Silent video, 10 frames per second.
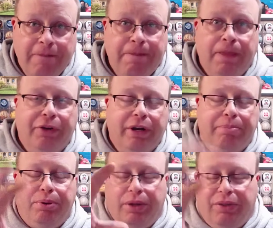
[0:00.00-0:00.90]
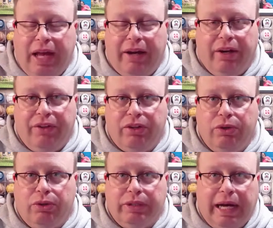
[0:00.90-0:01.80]
You're going to put that on the
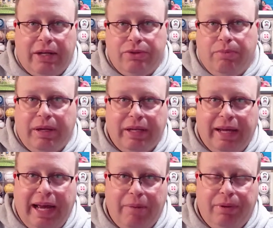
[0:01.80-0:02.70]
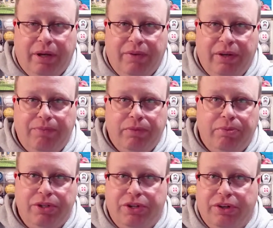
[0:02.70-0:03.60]
Google Doc. So make a copy of it,
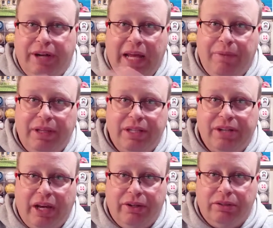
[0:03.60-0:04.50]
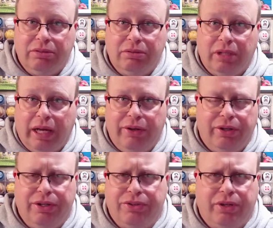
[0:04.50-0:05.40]
put your name in the title. Okay. And you
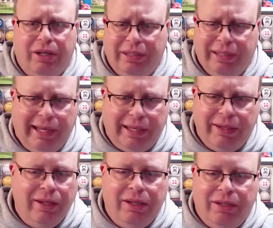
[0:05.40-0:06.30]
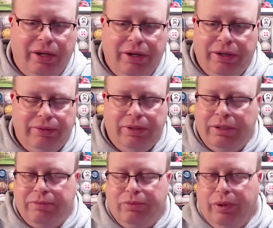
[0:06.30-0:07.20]
can just call it like,
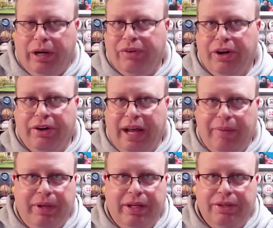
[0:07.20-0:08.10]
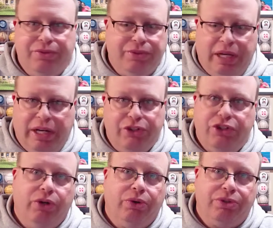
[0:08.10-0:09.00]
whatever your name is,
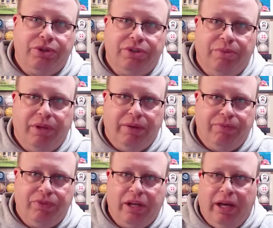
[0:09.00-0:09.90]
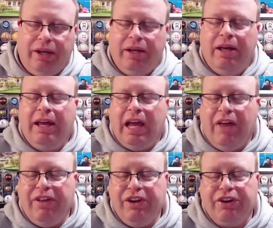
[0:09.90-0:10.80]
jokes or something. Okay. And
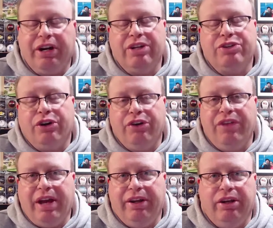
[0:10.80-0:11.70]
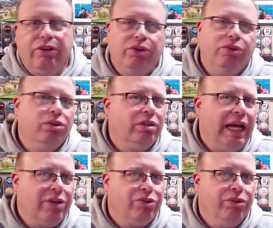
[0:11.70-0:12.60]
then you're going to turn that in on Google
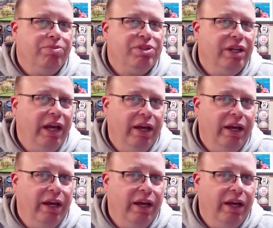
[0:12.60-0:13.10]
Classroom today.